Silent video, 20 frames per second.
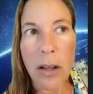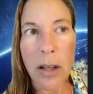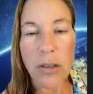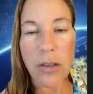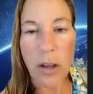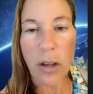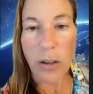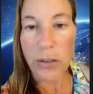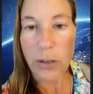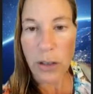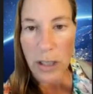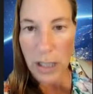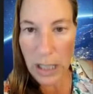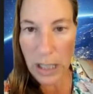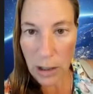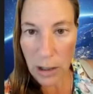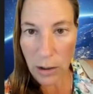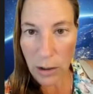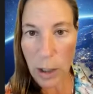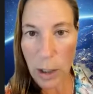does
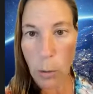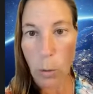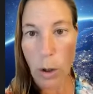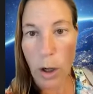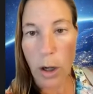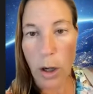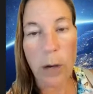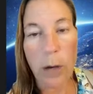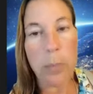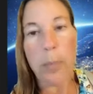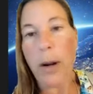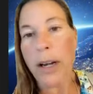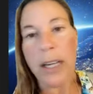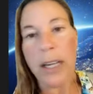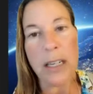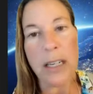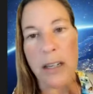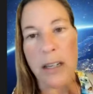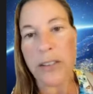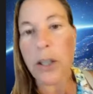healing work, but
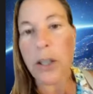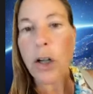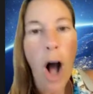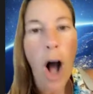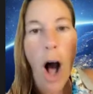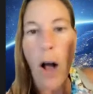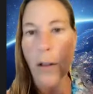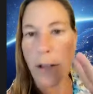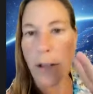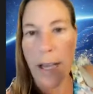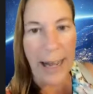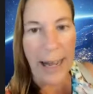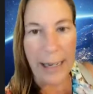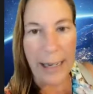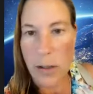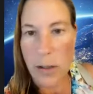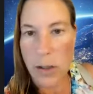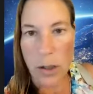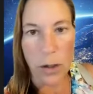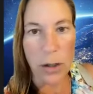he mm-hmm. doesn't call it
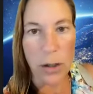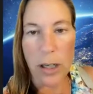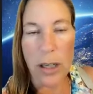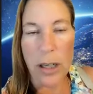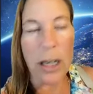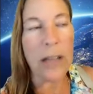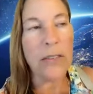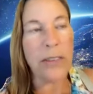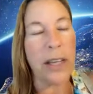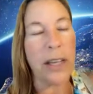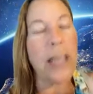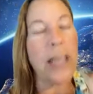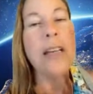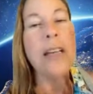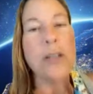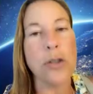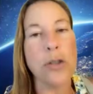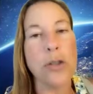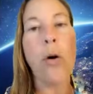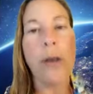any certain it's like
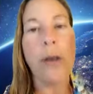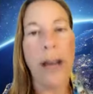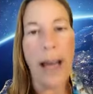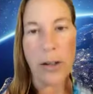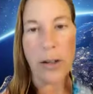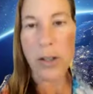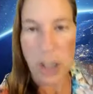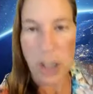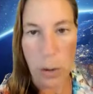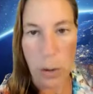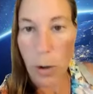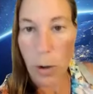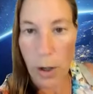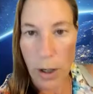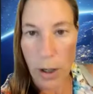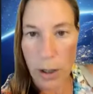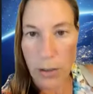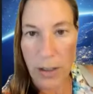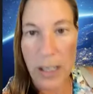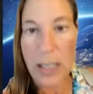his own energy
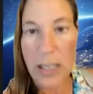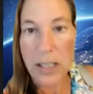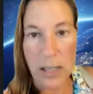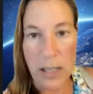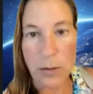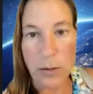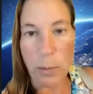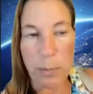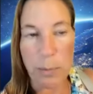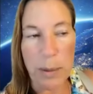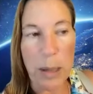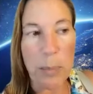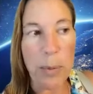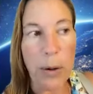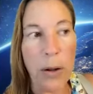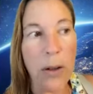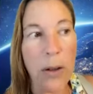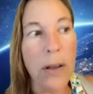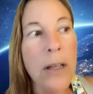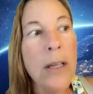work that he does with
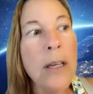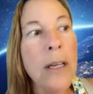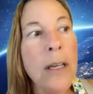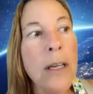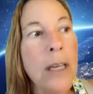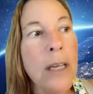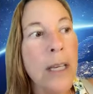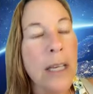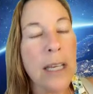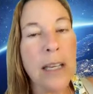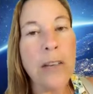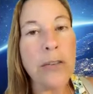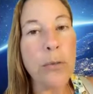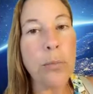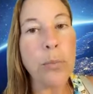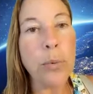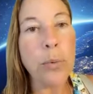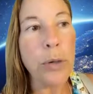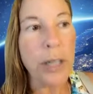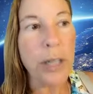people. He's
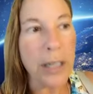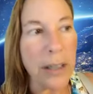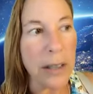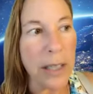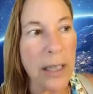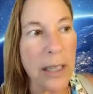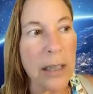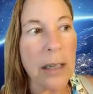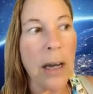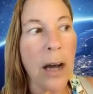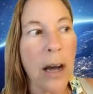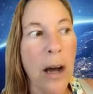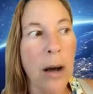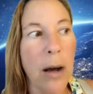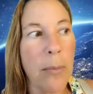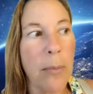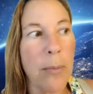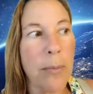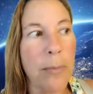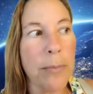really
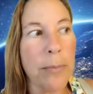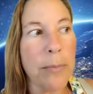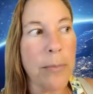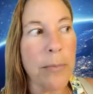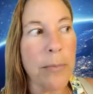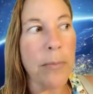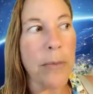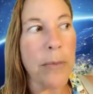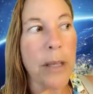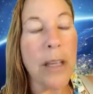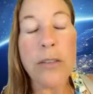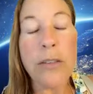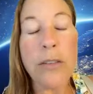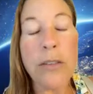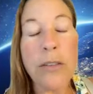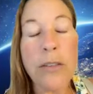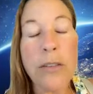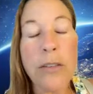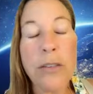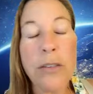um
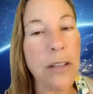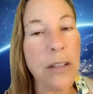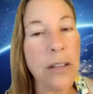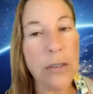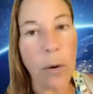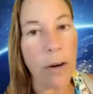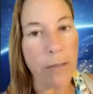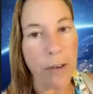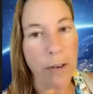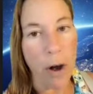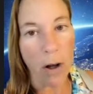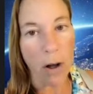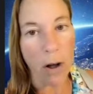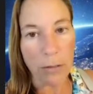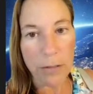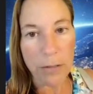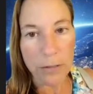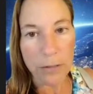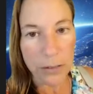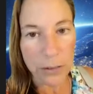he's he's so
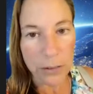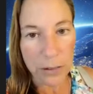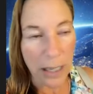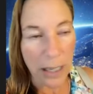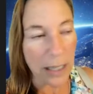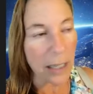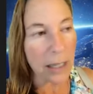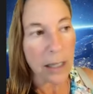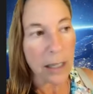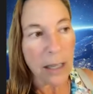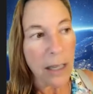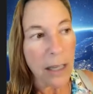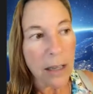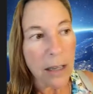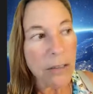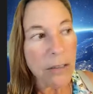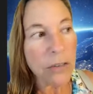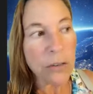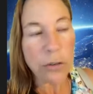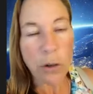evolved like
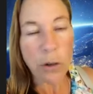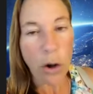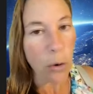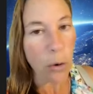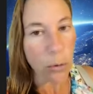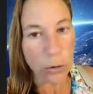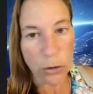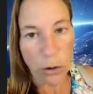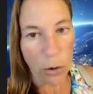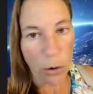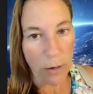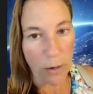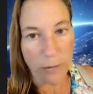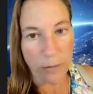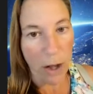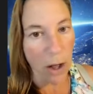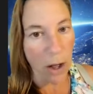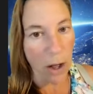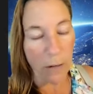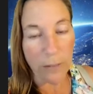cool. so so
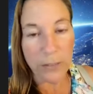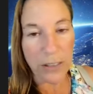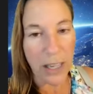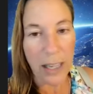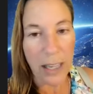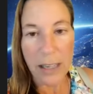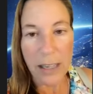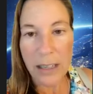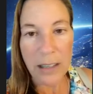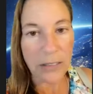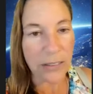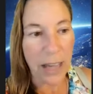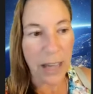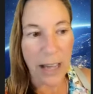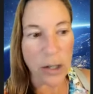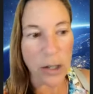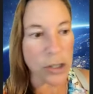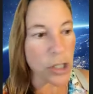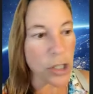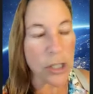evolved and his
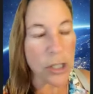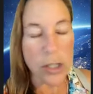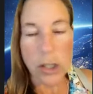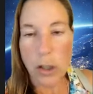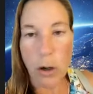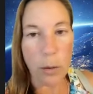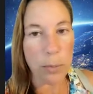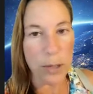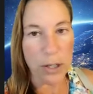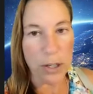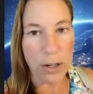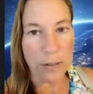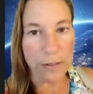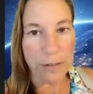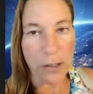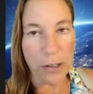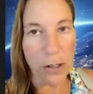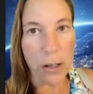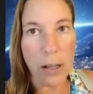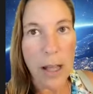energy is so
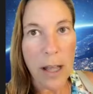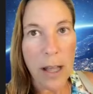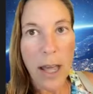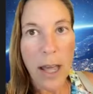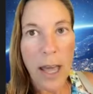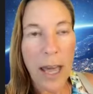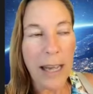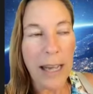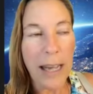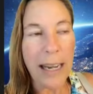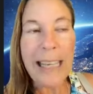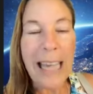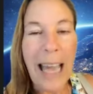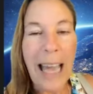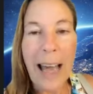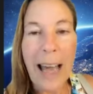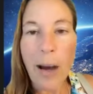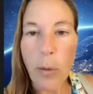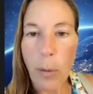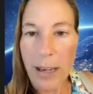beautiful and i
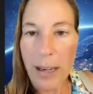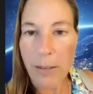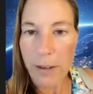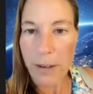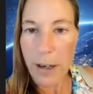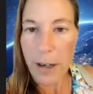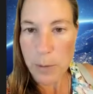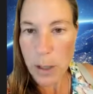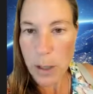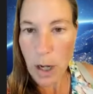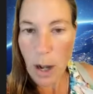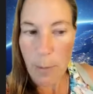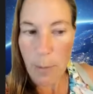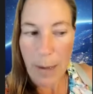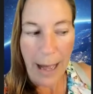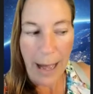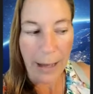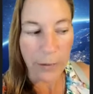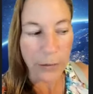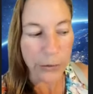can't wait for him to come
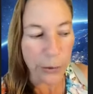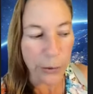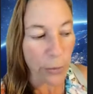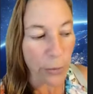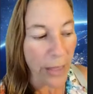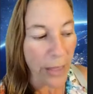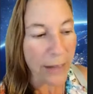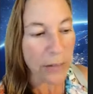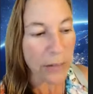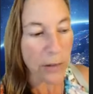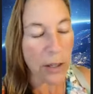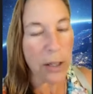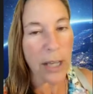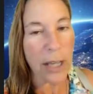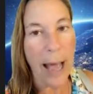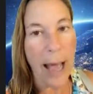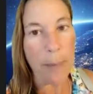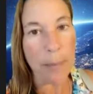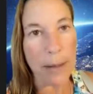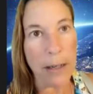on so that's going to
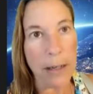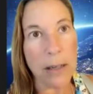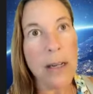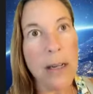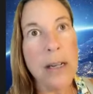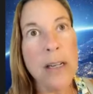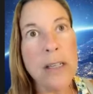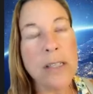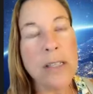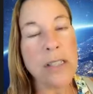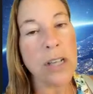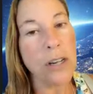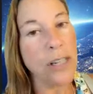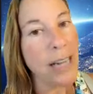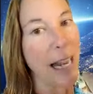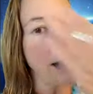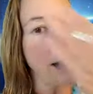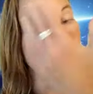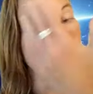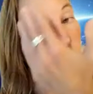happen
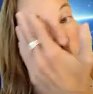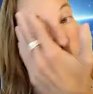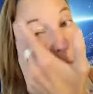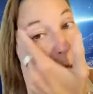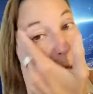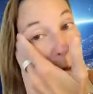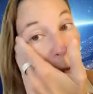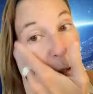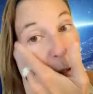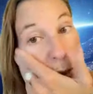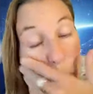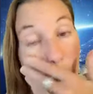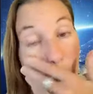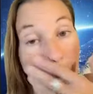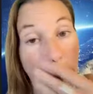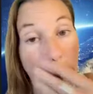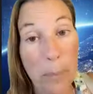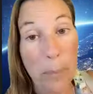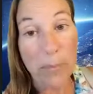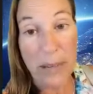sunday afternoon so
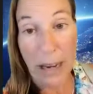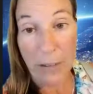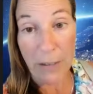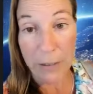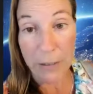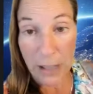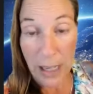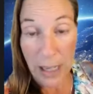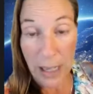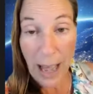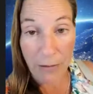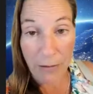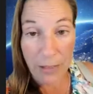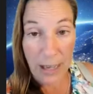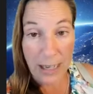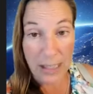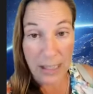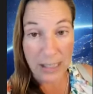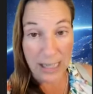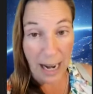i'll definitely have
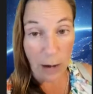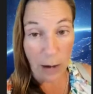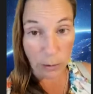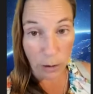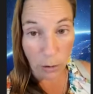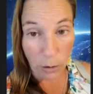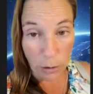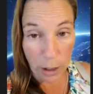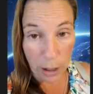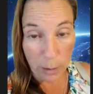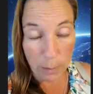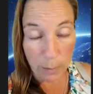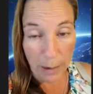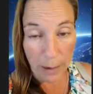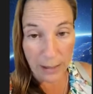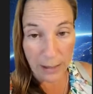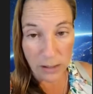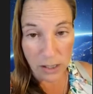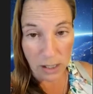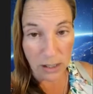that downloaded
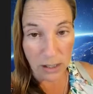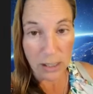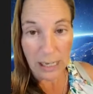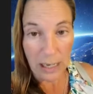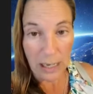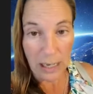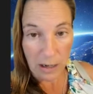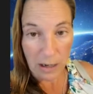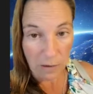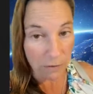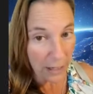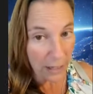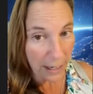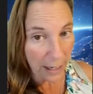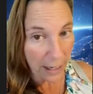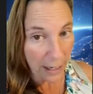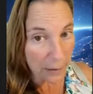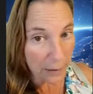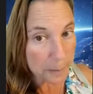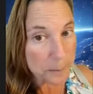by sunday
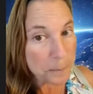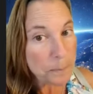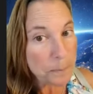evening